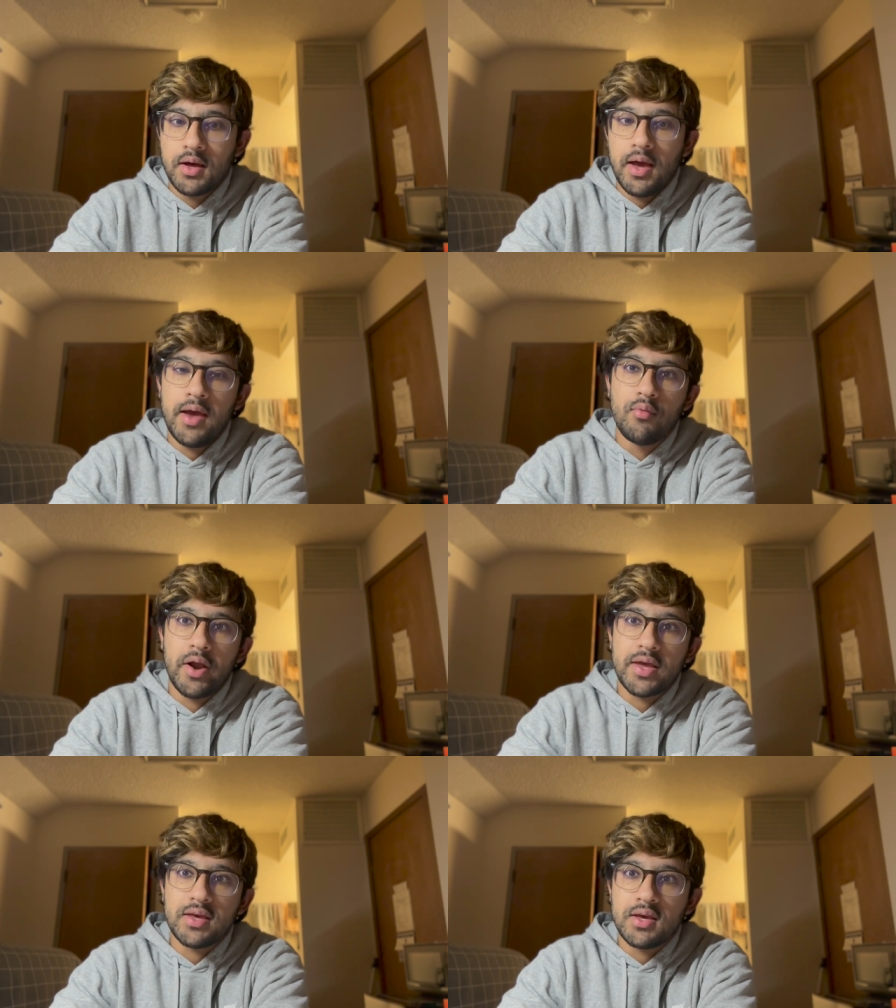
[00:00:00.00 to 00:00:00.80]
and what
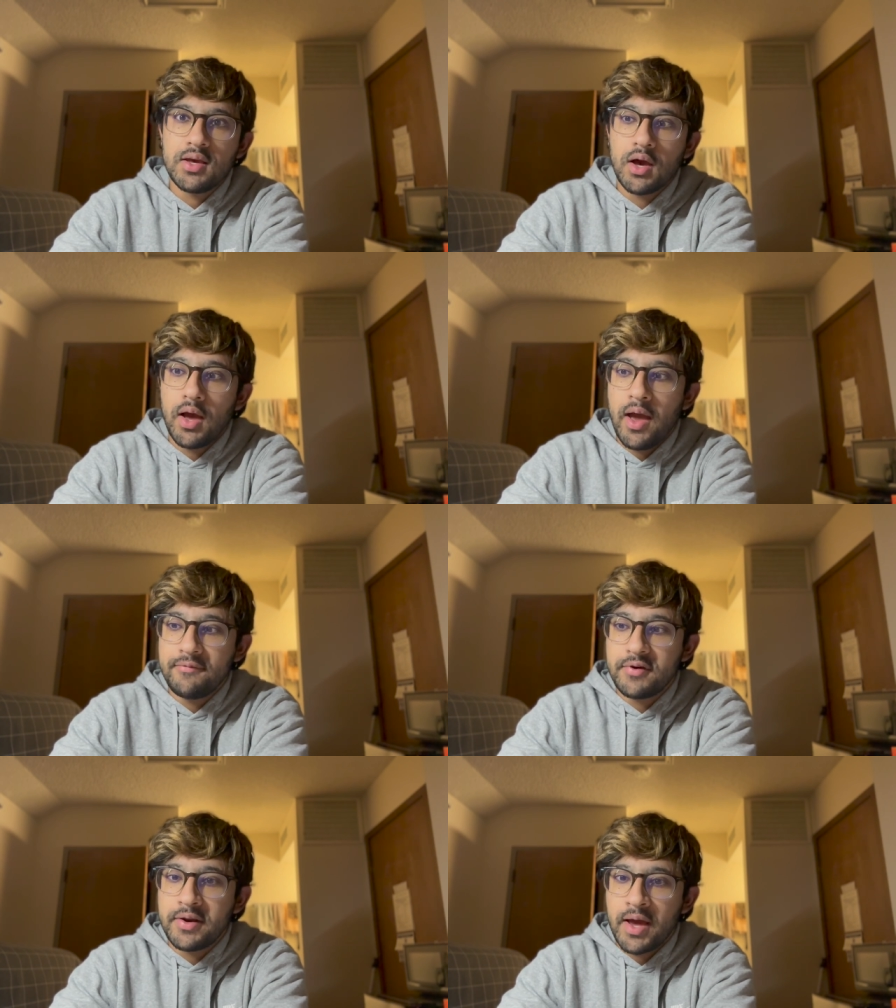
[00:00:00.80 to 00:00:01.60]
I eat
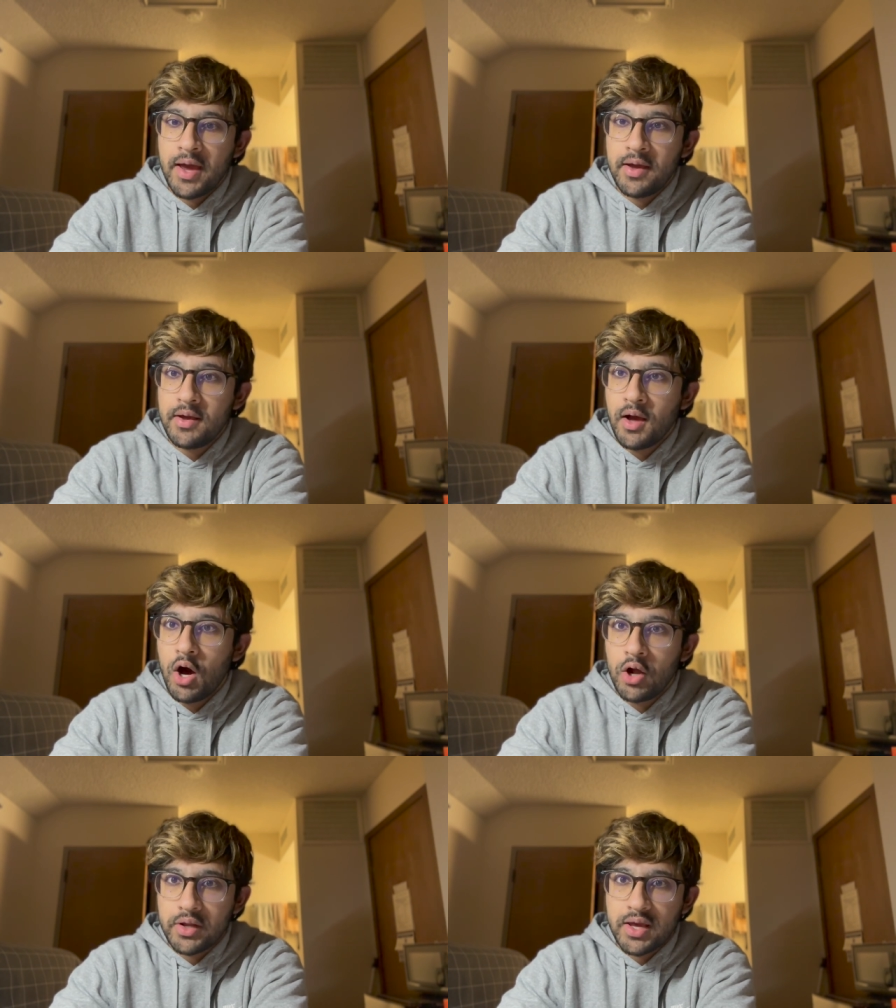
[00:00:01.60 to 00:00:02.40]
every day
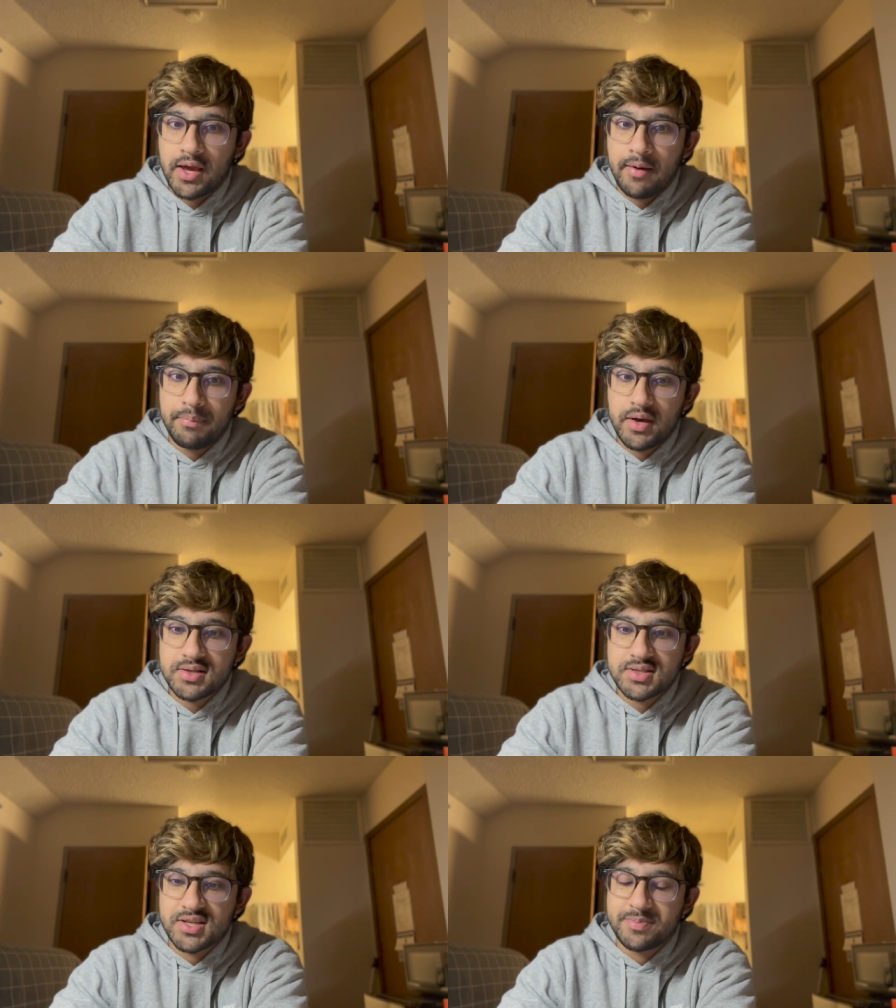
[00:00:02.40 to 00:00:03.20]
on
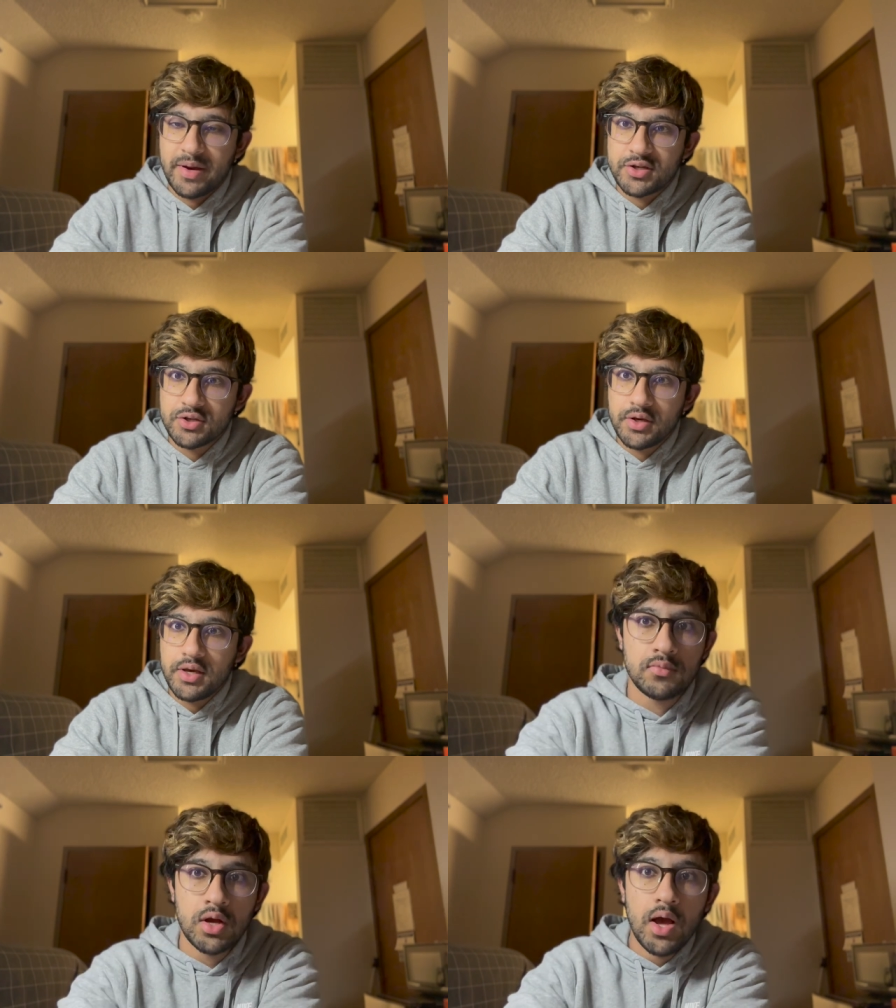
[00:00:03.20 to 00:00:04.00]
campus, especially.